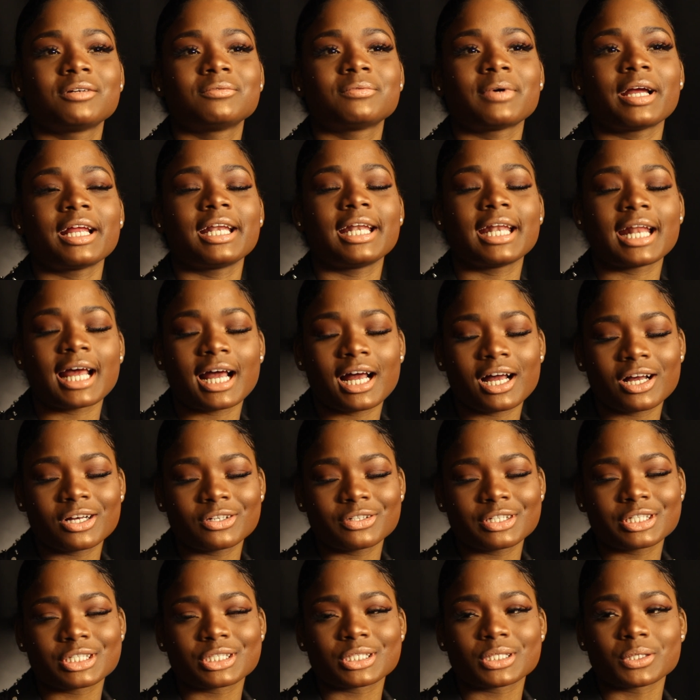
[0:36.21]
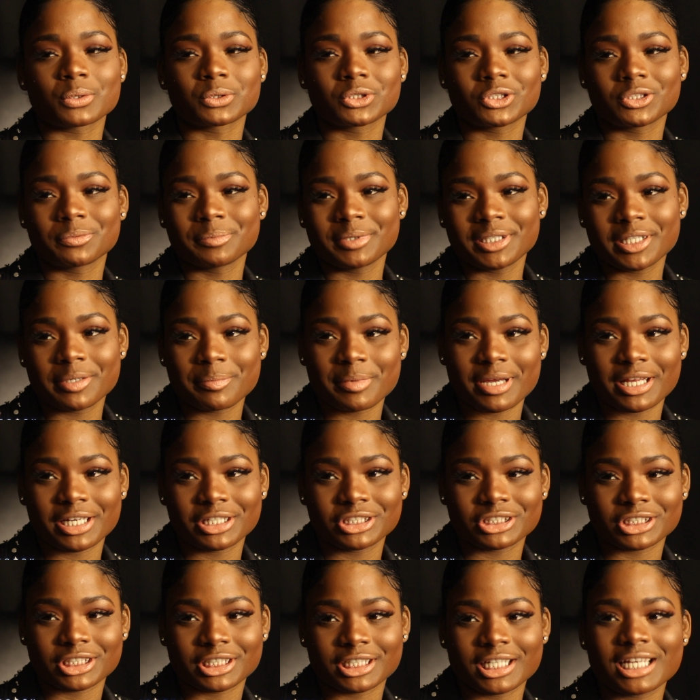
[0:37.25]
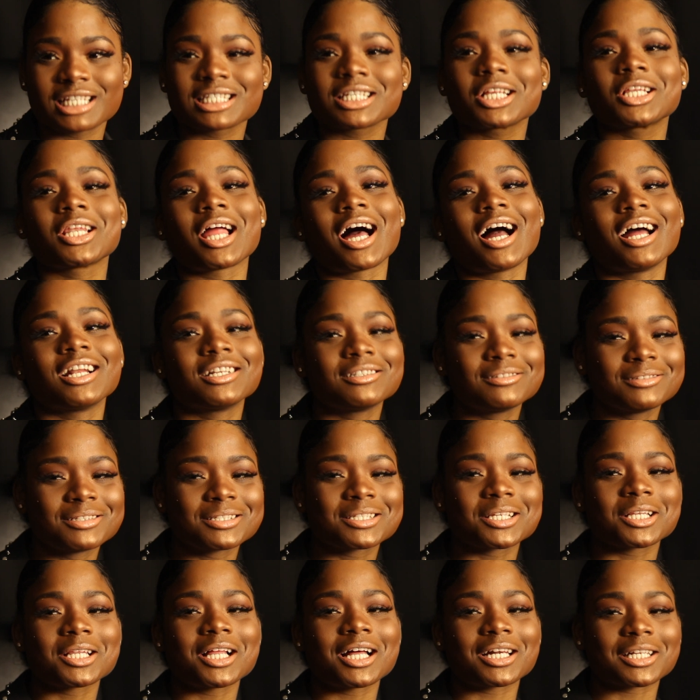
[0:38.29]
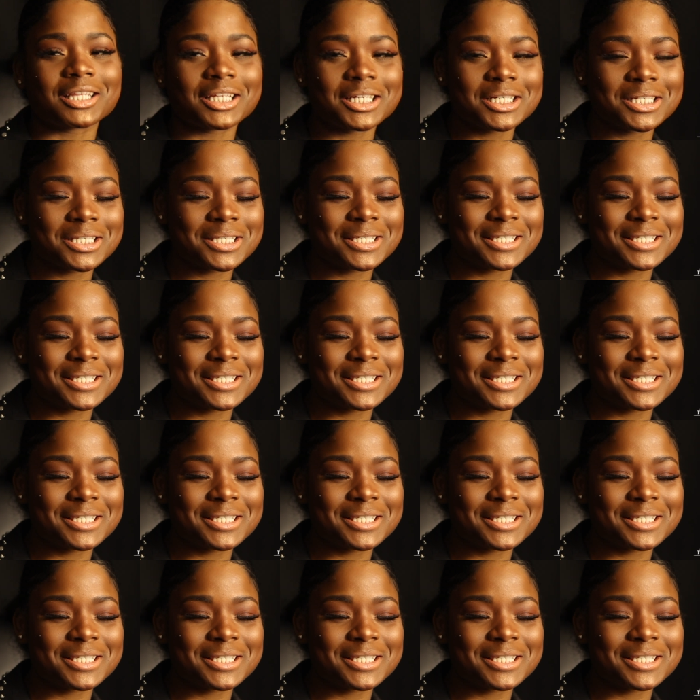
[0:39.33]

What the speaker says: Right now, it's social media manager. It's a lot. It's a lot of things.